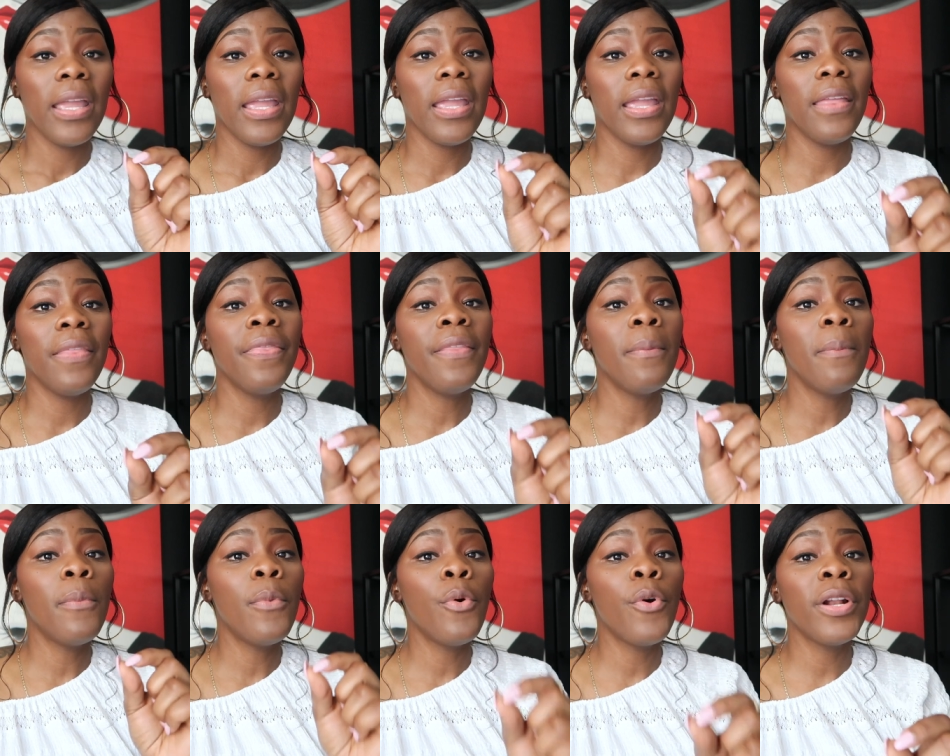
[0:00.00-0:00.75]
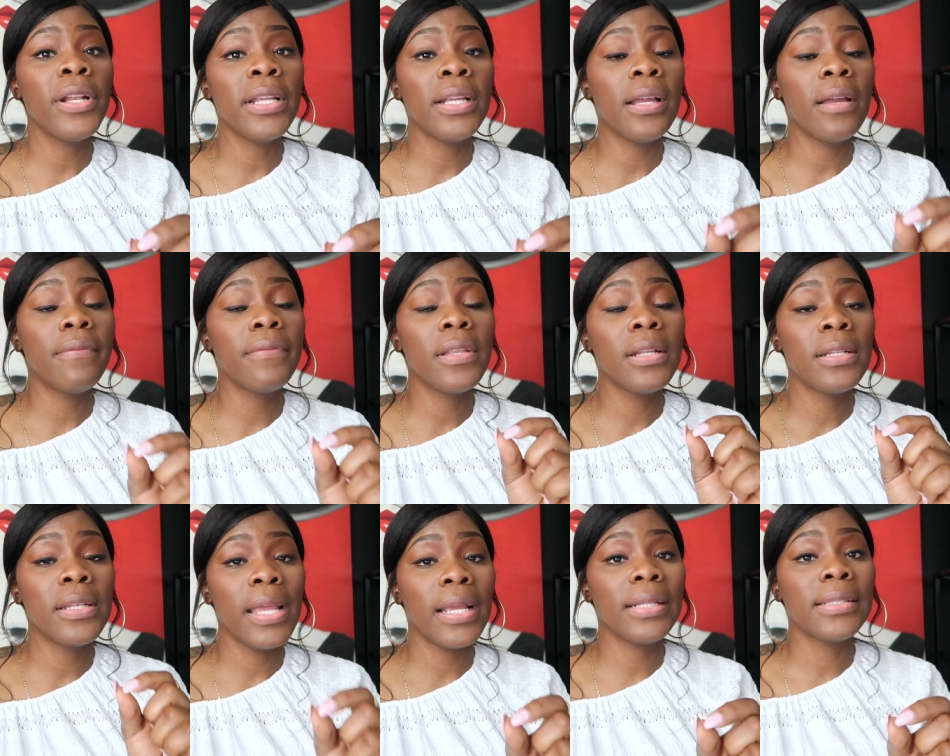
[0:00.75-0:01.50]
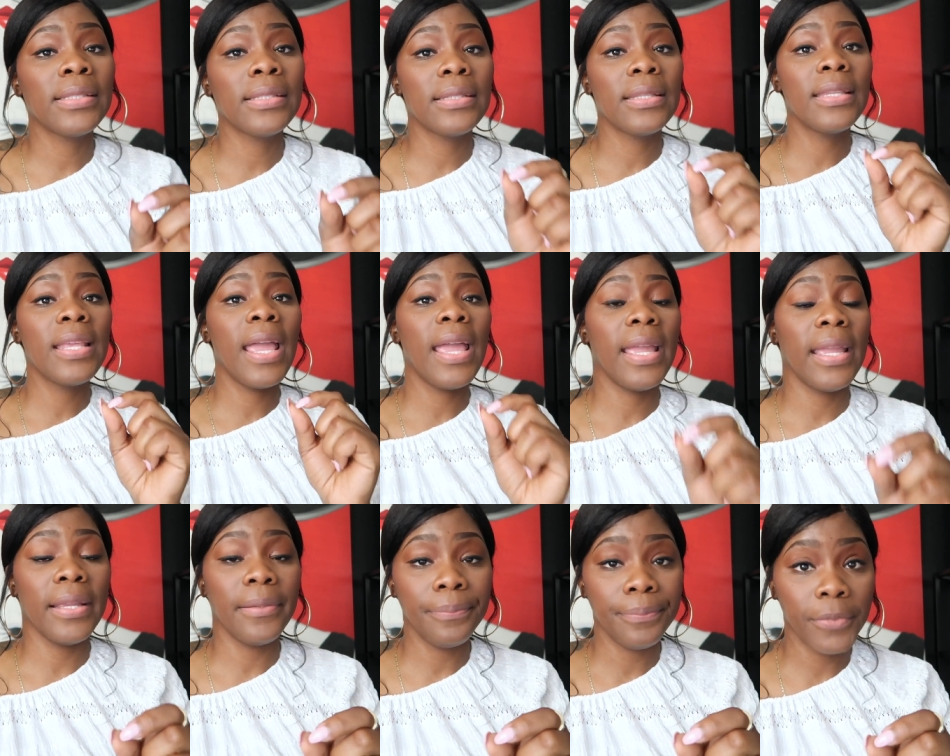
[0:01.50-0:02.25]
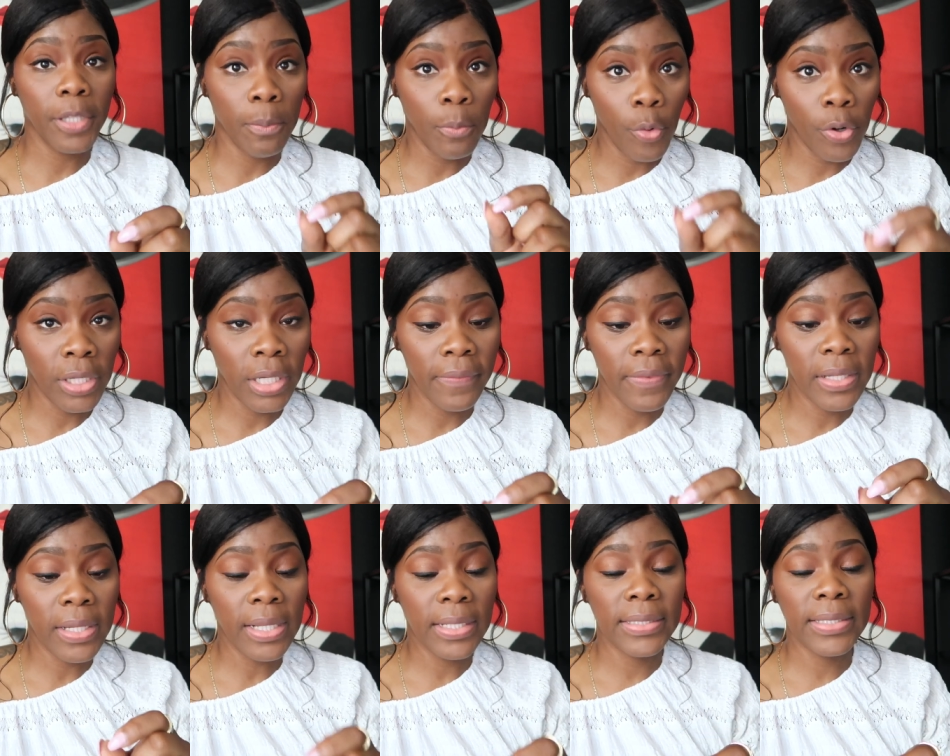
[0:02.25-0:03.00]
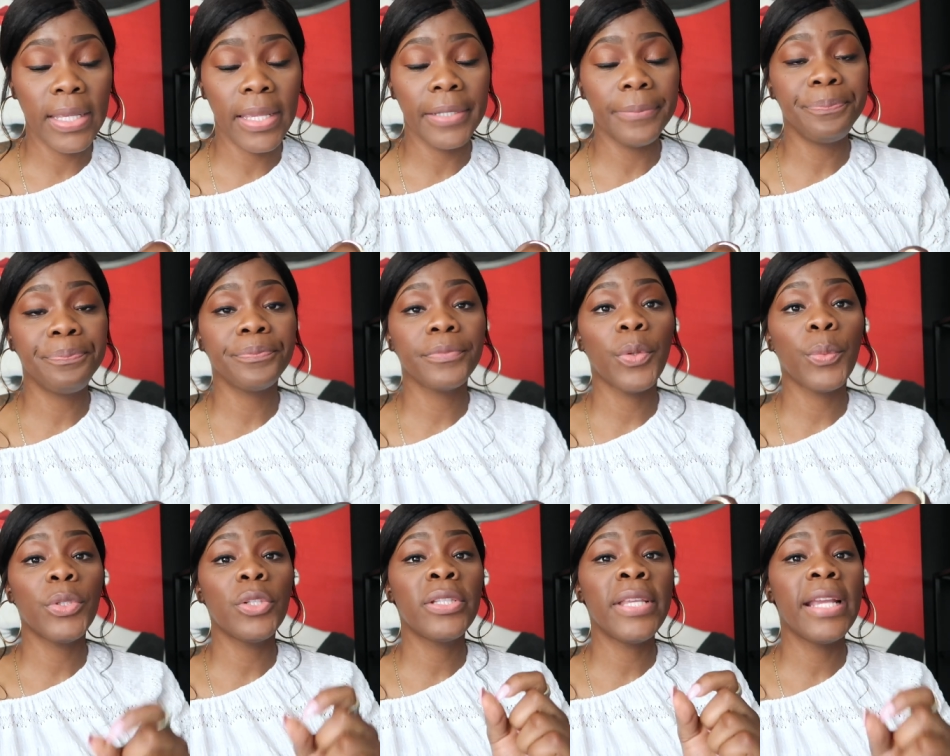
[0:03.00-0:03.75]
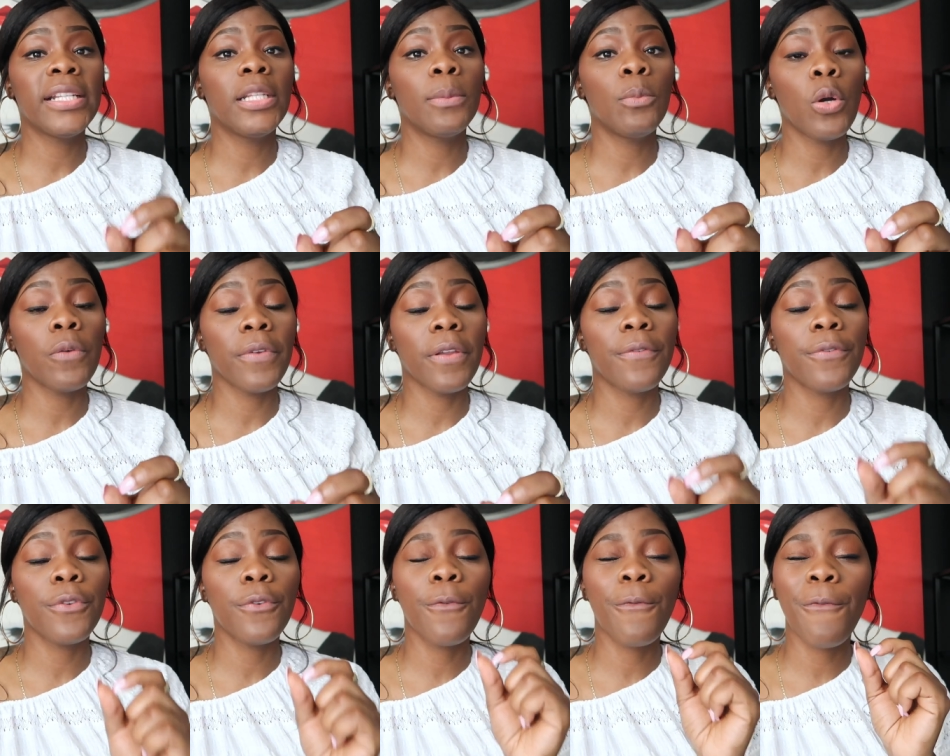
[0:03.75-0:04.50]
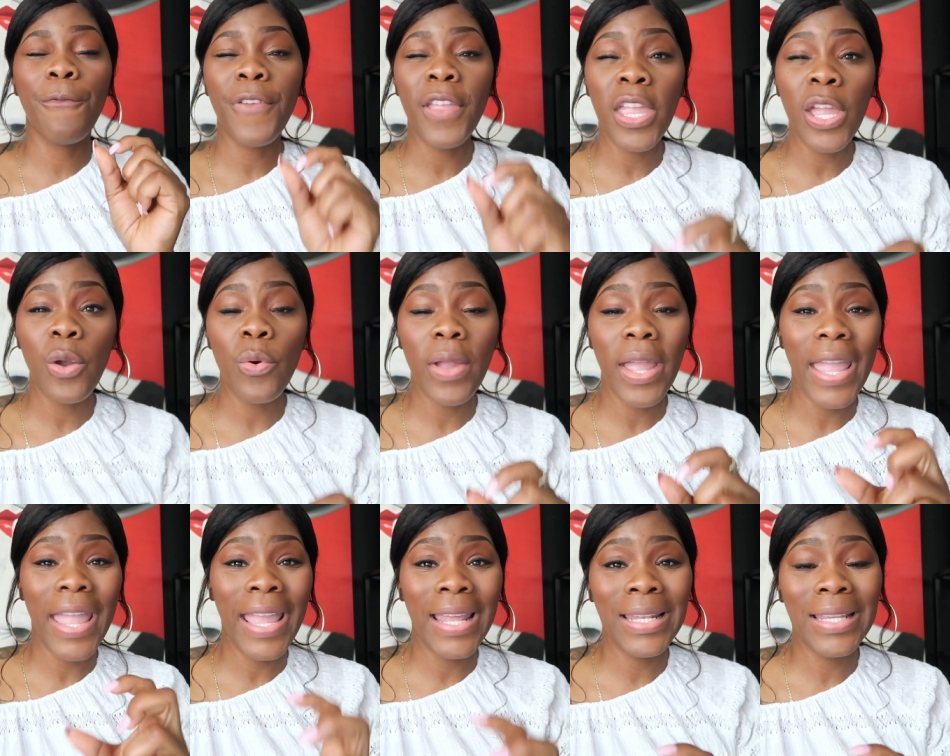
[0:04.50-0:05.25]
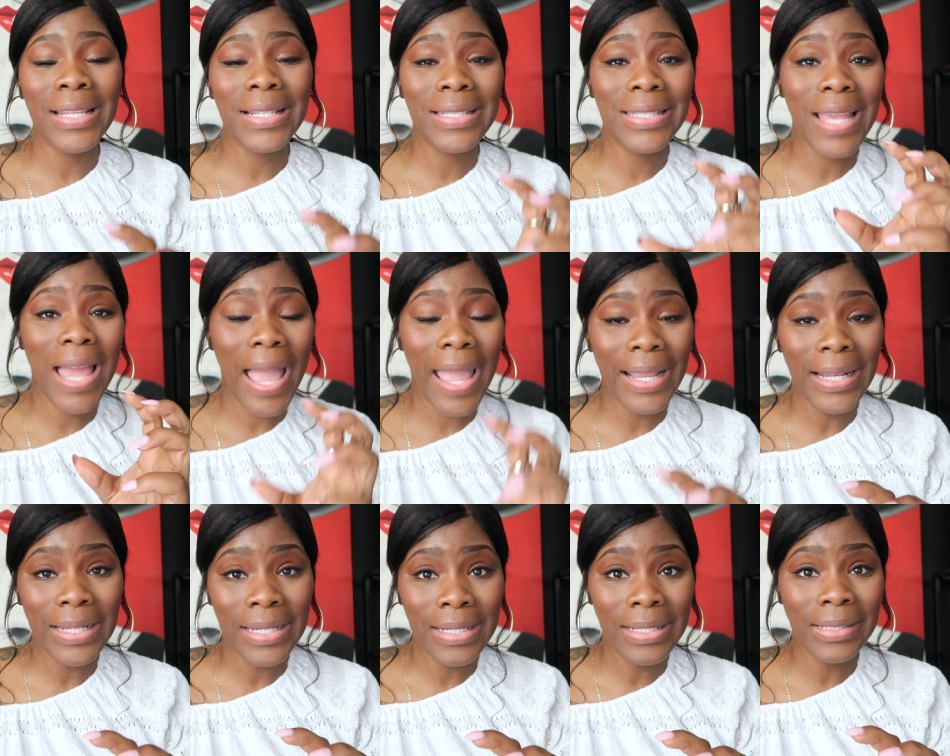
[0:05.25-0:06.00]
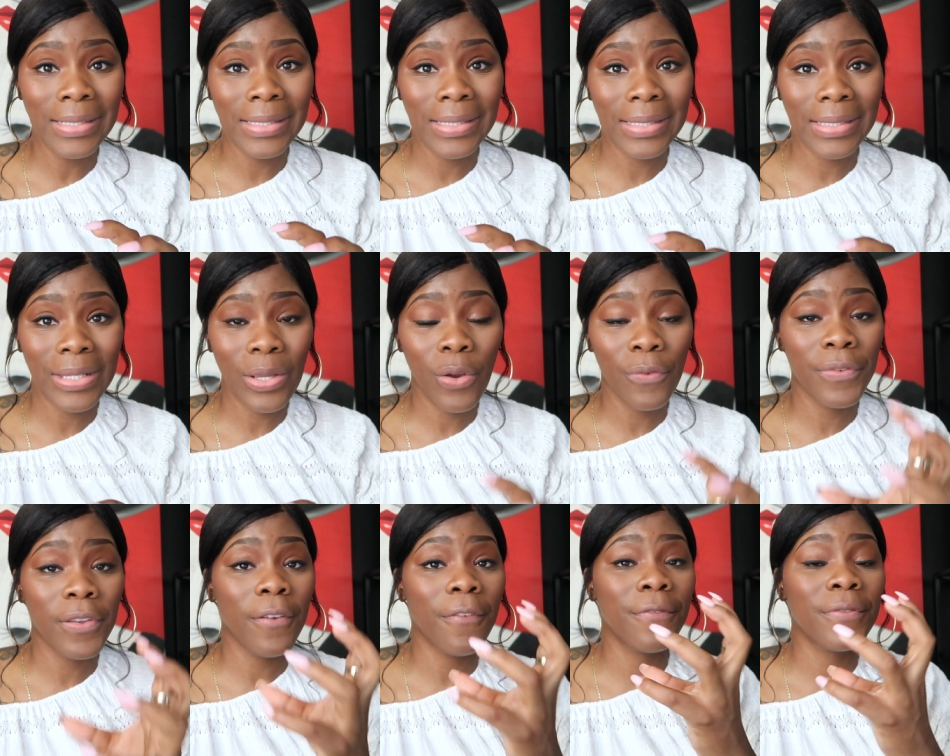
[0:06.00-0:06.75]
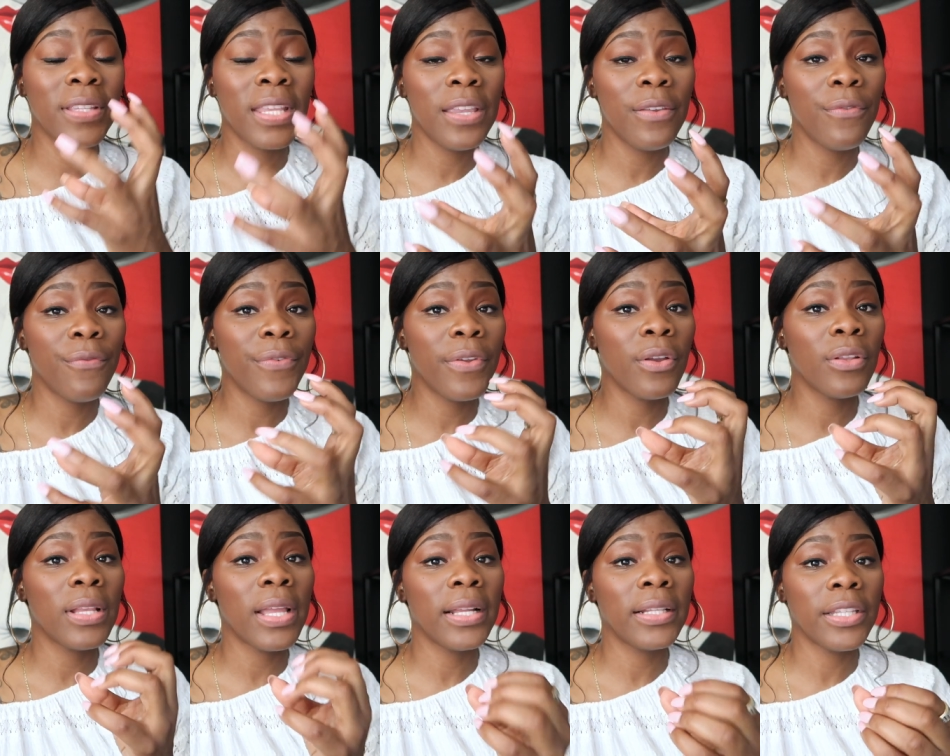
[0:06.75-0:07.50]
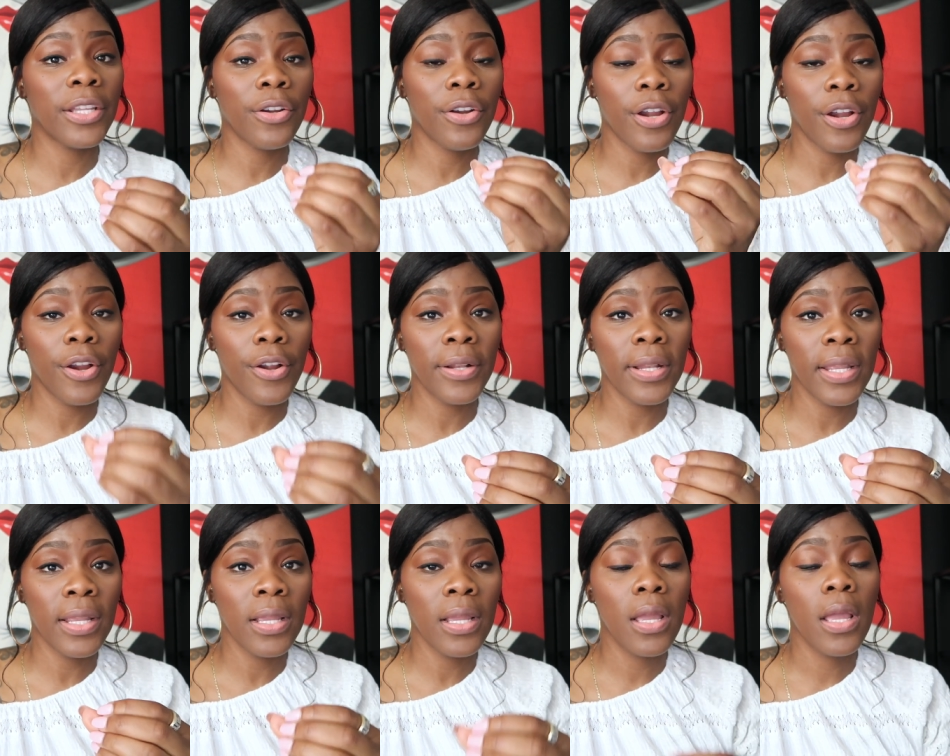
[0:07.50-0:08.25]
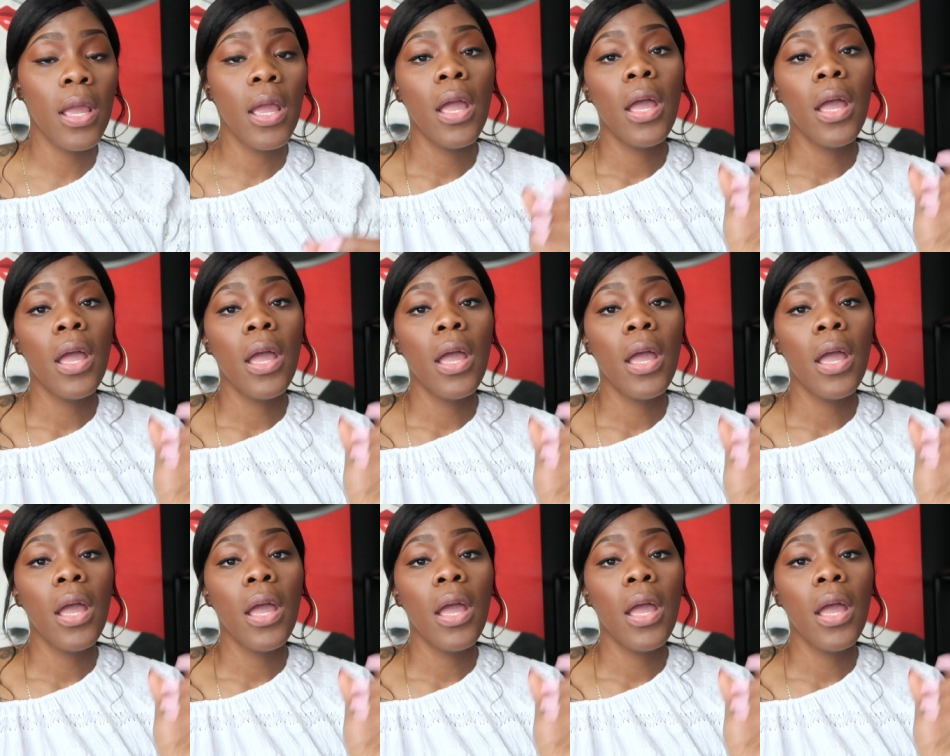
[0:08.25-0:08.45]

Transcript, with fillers: in the morning of the next day, the morning of the next day, when you take them off, if you feel any tightness, or if your teeth feel like they're hurting,